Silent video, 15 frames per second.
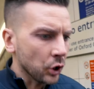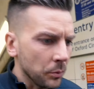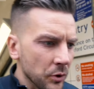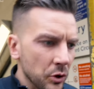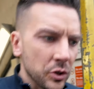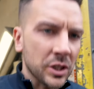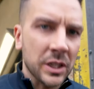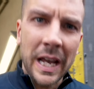Top
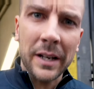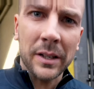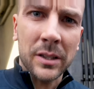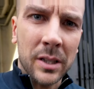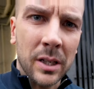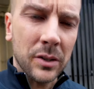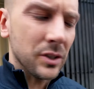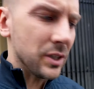news
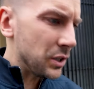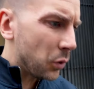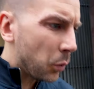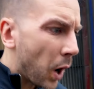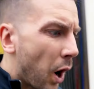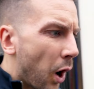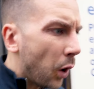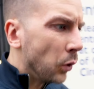sectors in the
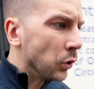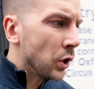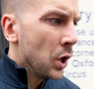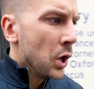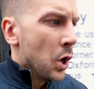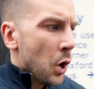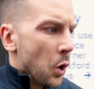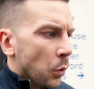world.
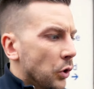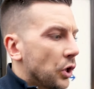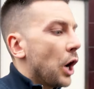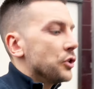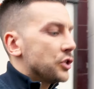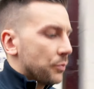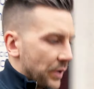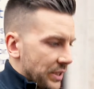We'll
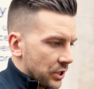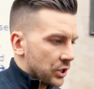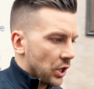go to the Press